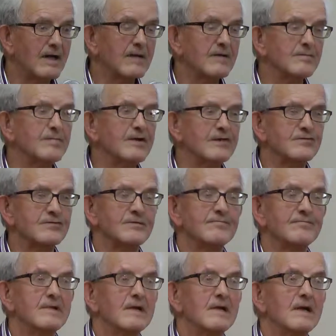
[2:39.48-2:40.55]
picture.
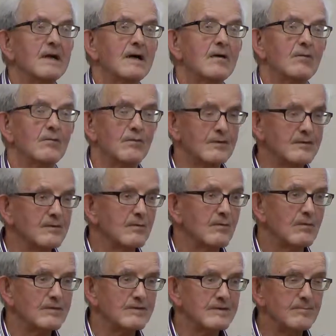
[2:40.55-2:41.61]
One
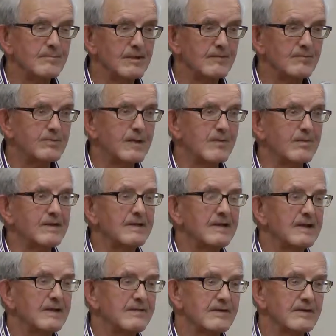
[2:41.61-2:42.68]
of the best people
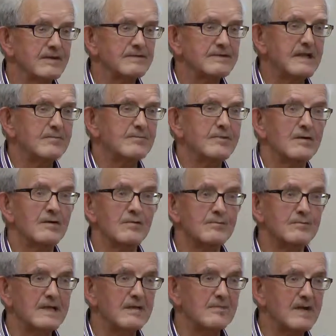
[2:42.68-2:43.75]
that I tipped around
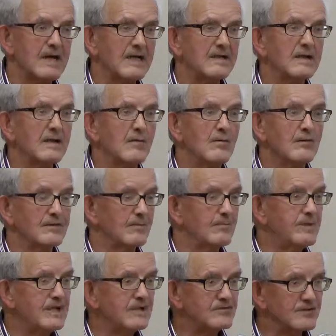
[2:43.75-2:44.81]
Ballyman was the
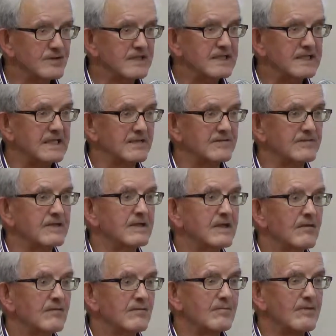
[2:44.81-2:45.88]
P.J. Casey
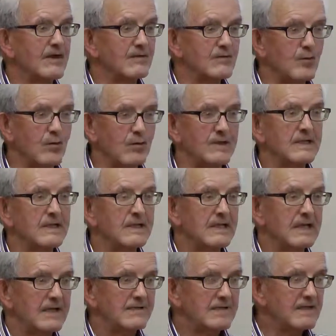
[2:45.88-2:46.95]
from Ardover. I
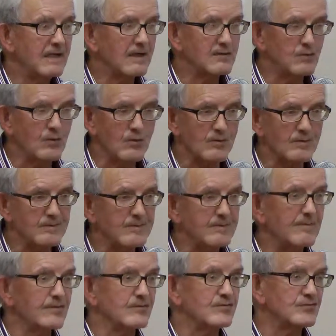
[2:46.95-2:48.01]
think Ardover would be about
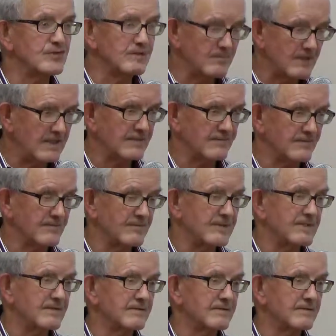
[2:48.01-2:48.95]
3 miles from here.